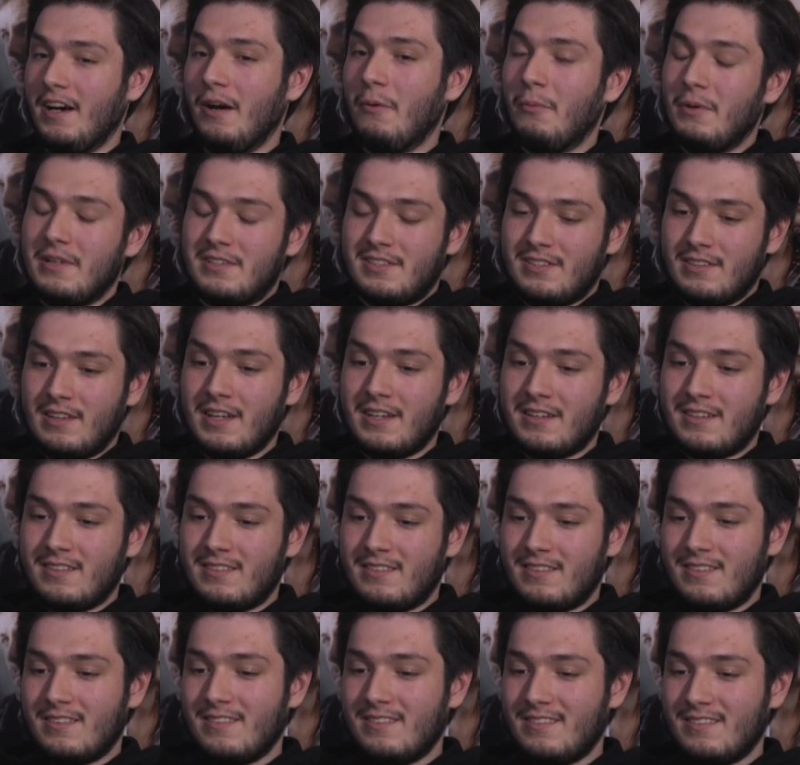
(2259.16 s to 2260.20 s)
Yeah, which
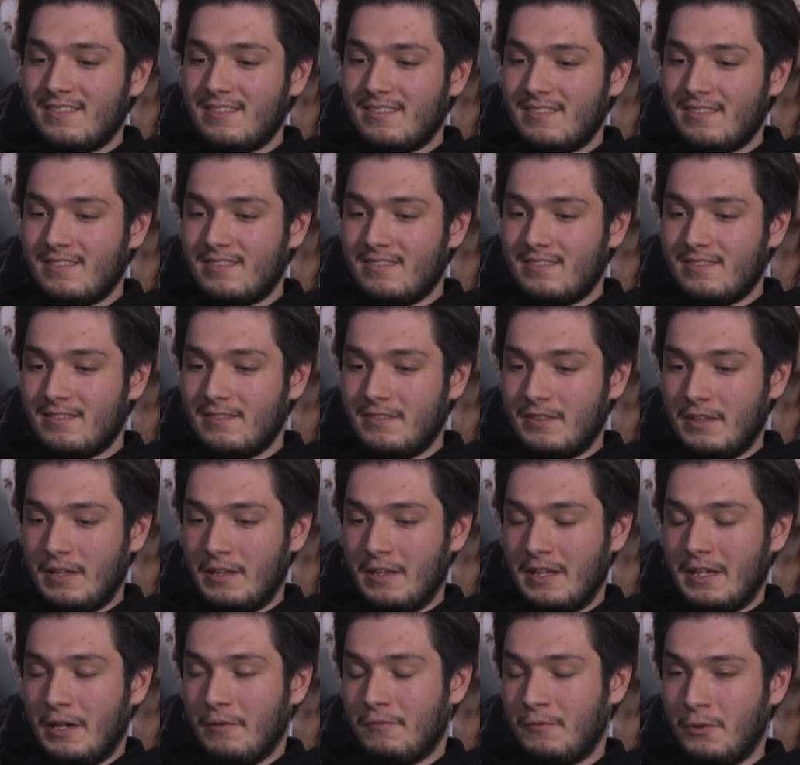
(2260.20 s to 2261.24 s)
like
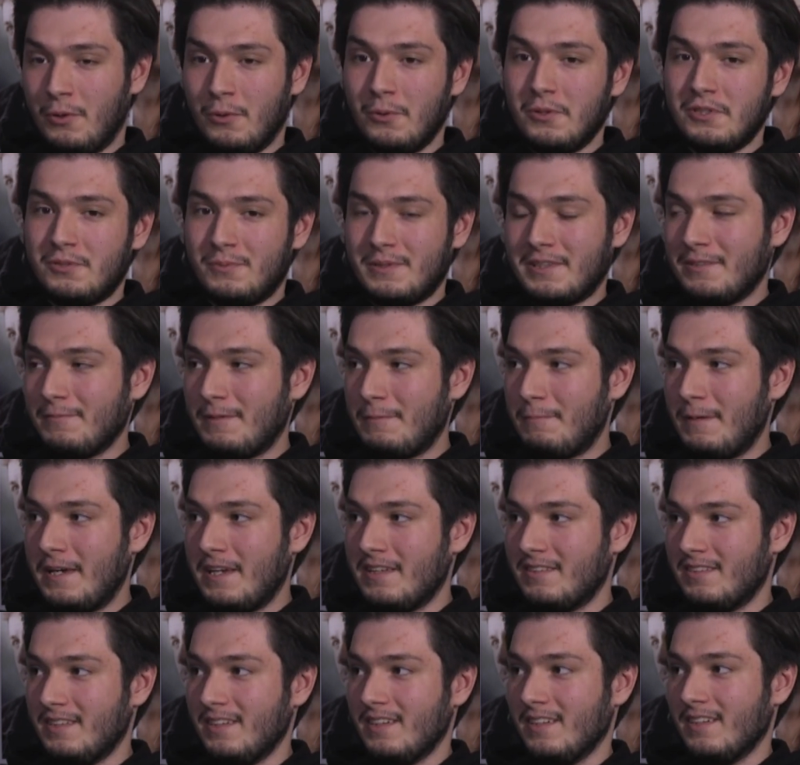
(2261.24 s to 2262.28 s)
of course we're going to be
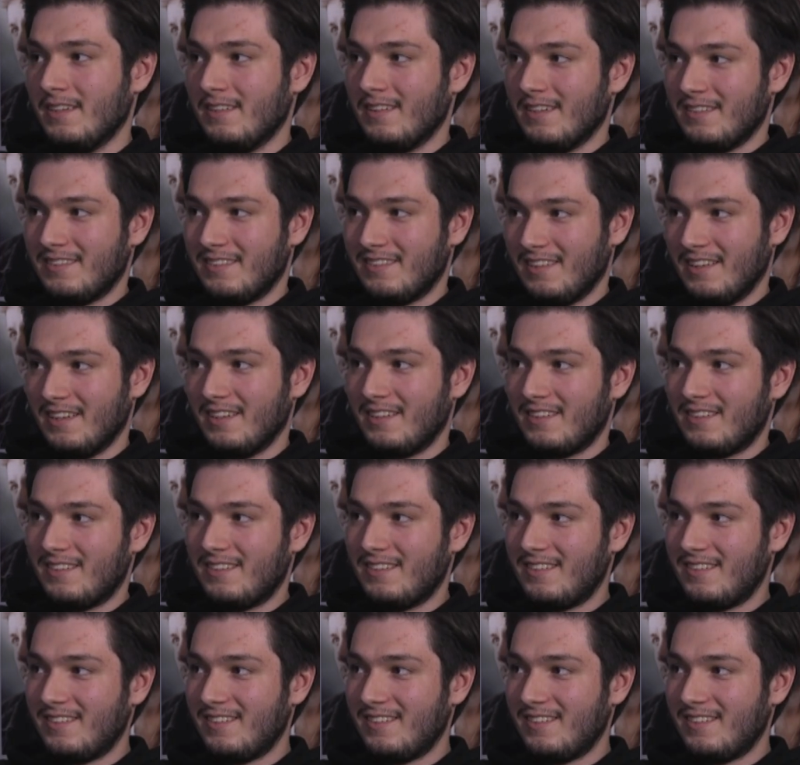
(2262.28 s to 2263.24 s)
PC. That's just like...